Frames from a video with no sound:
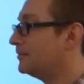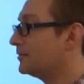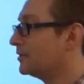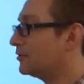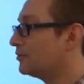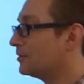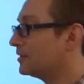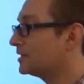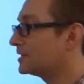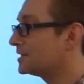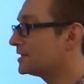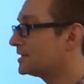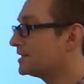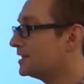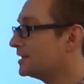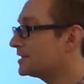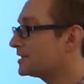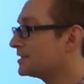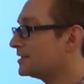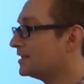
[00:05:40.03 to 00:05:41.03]
The word
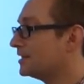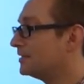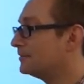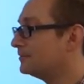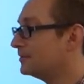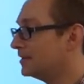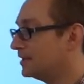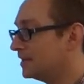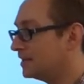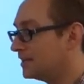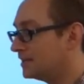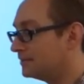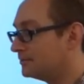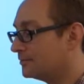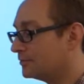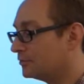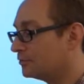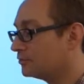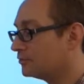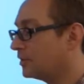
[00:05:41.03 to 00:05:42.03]
system
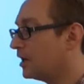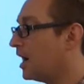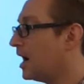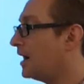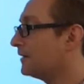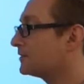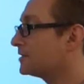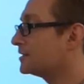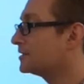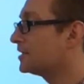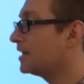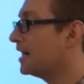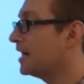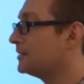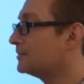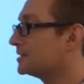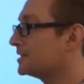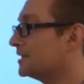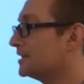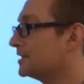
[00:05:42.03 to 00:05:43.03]

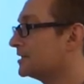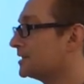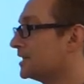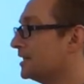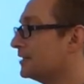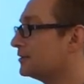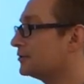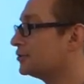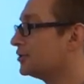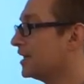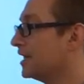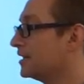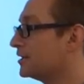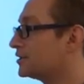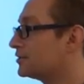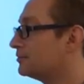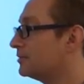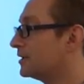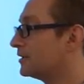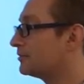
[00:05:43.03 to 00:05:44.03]
oftentimes is
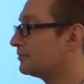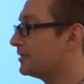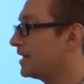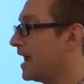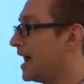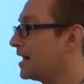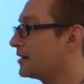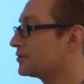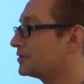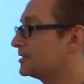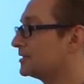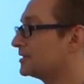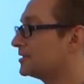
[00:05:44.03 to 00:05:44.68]
interchanged with reaction.